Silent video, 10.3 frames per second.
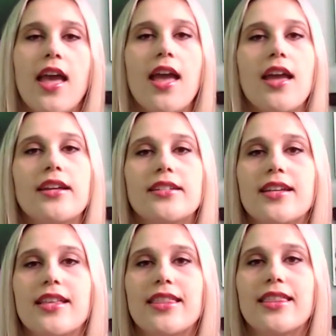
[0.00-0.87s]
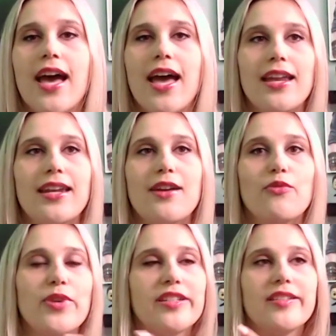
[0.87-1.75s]
And
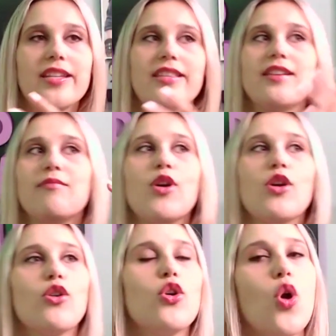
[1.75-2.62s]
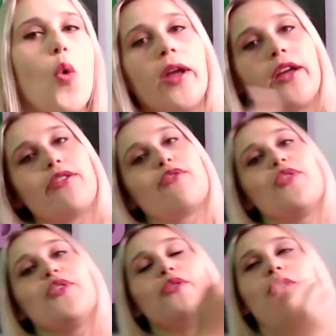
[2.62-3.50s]
then we see them going
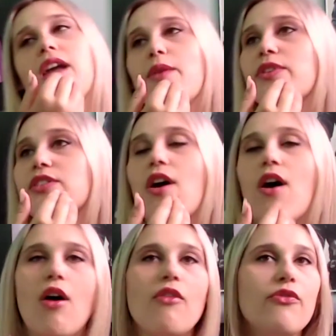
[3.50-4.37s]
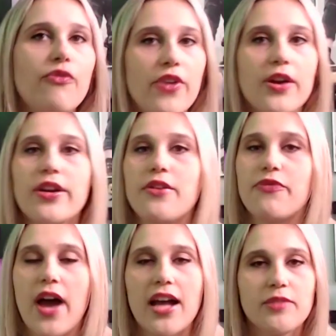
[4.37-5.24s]
through. It was all very
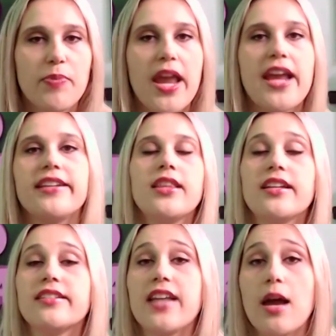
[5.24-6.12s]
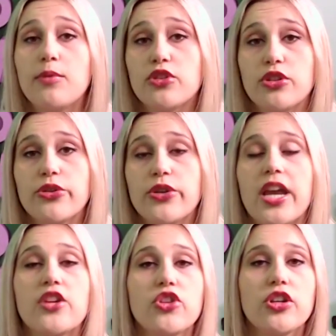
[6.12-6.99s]
fast paced. They established the
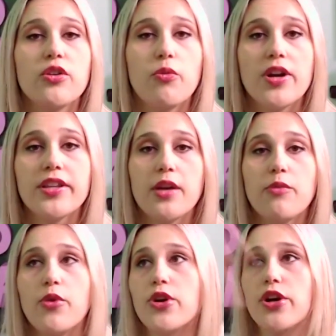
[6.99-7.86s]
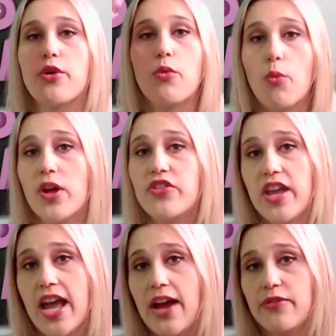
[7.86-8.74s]
location, where they were, what
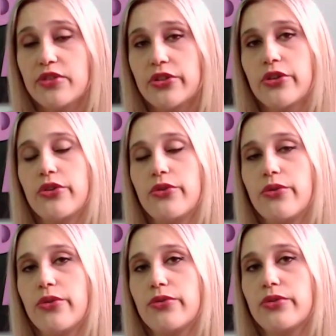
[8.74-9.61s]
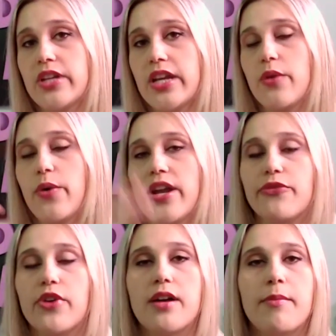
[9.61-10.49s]
they have to stay away
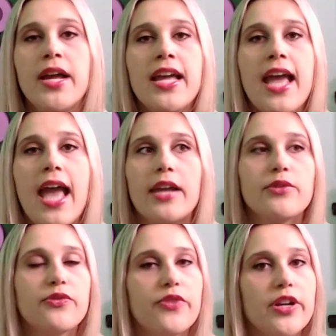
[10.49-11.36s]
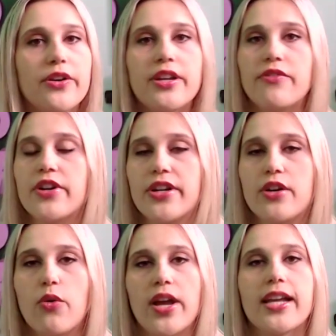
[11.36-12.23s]
from. And it was very, very
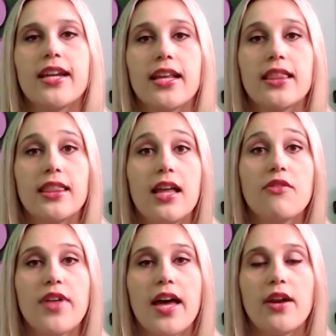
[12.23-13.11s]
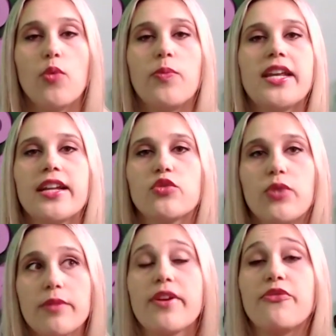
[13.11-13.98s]
quick. And I love that opening. It's
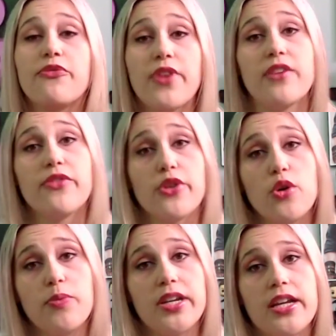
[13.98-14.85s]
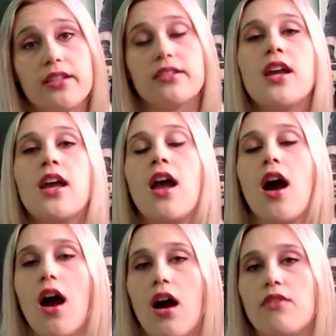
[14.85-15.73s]
one of my favorite openings
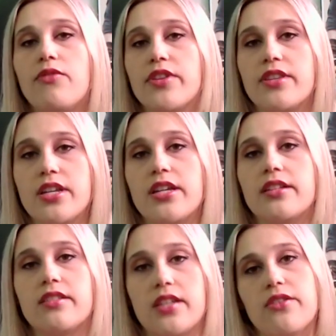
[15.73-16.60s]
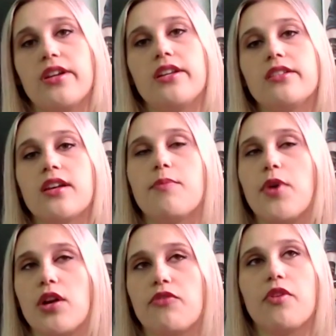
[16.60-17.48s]
of the series,
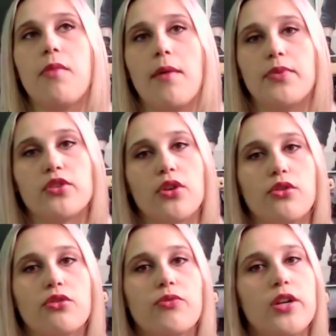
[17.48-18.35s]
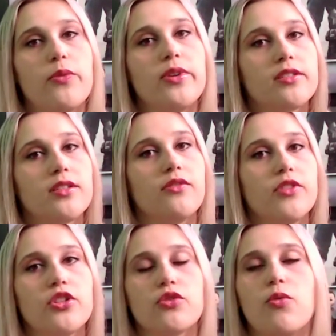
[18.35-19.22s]
apart from episode 3, when
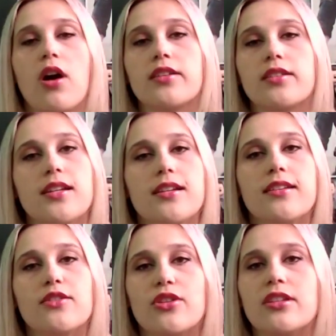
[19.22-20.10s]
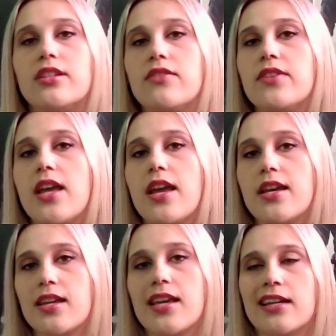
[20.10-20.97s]
Sylvie just walks in to the TVA
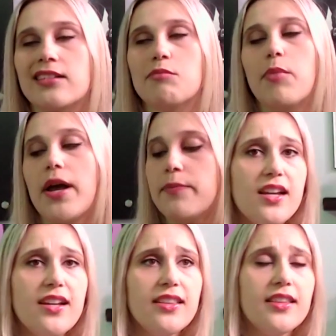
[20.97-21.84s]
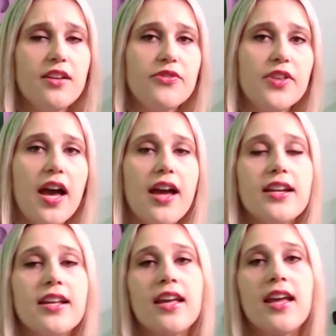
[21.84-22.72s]
and kicks some butt. I love
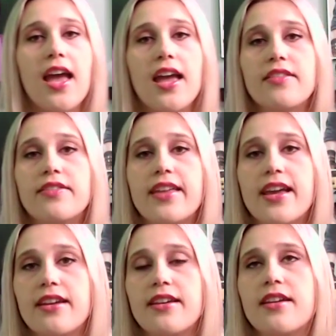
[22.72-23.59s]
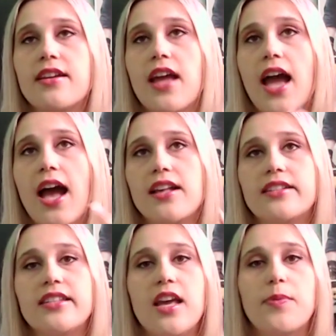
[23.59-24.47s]
that. And then
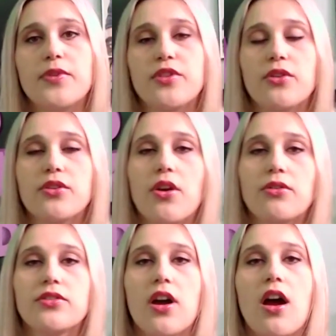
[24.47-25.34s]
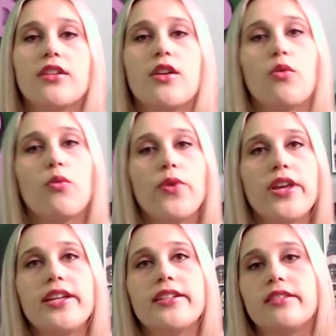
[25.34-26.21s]
as the episode goes on,
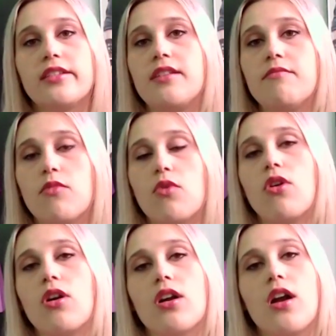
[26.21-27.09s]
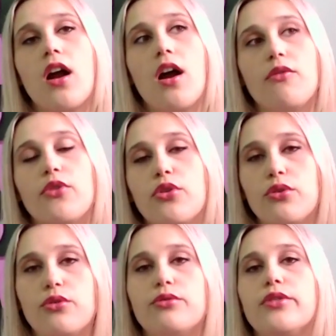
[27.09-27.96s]
we see more of
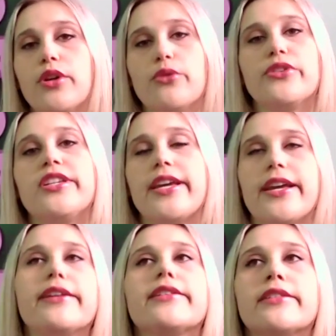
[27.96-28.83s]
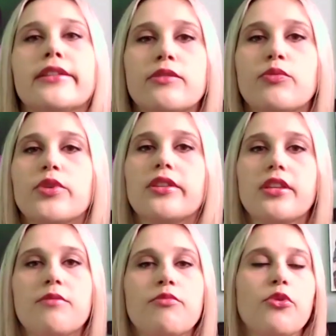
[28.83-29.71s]
who Loki is. And this is what
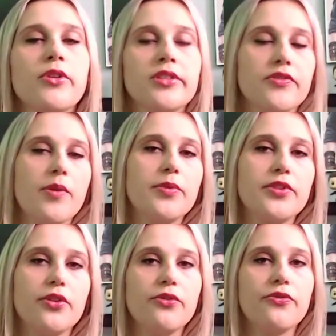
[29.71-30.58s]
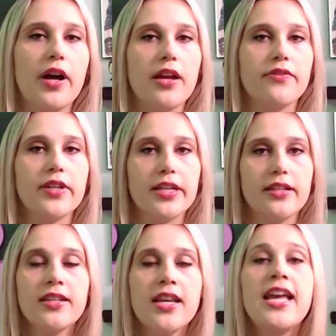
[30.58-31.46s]
the importance of episode 5
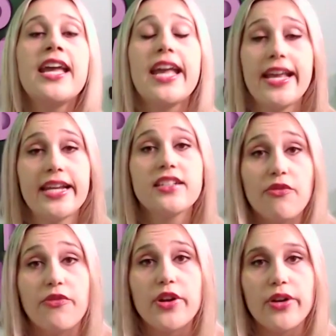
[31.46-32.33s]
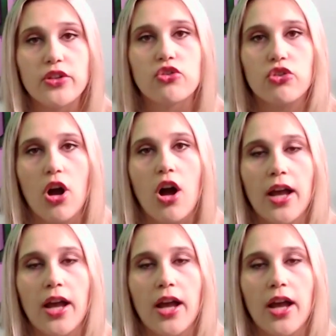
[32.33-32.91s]
is. It is a very strong